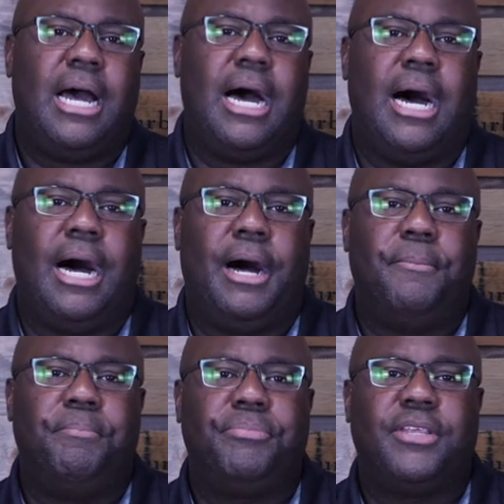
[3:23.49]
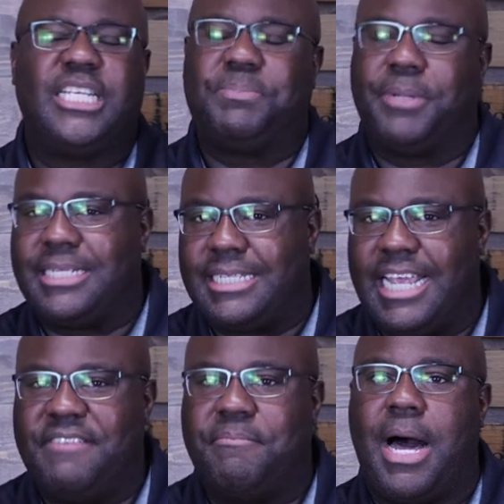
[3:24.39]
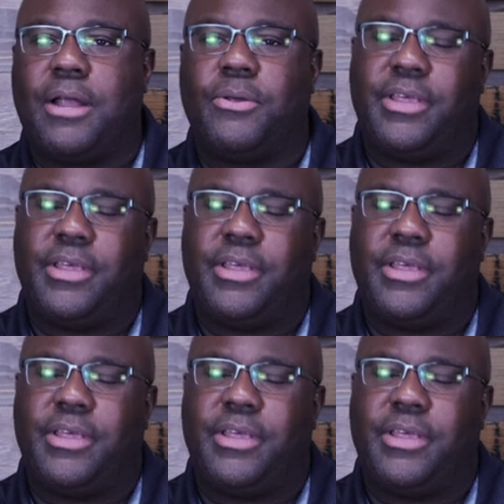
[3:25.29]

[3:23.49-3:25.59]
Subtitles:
the split stave model.